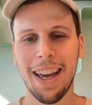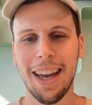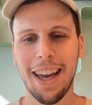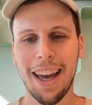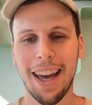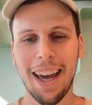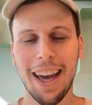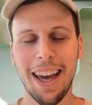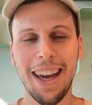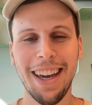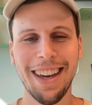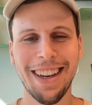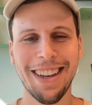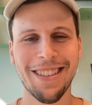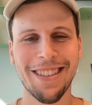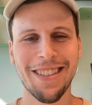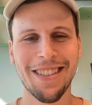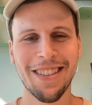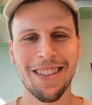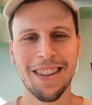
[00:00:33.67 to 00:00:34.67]
Hey,
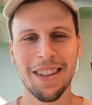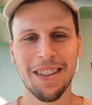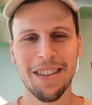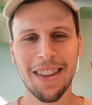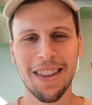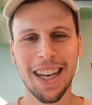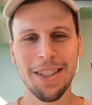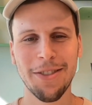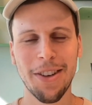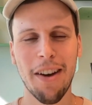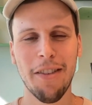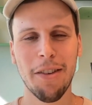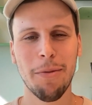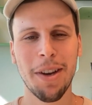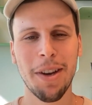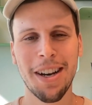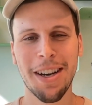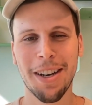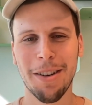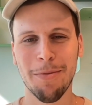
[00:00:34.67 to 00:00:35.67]
thanks for having me
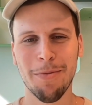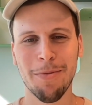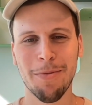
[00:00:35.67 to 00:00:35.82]
on.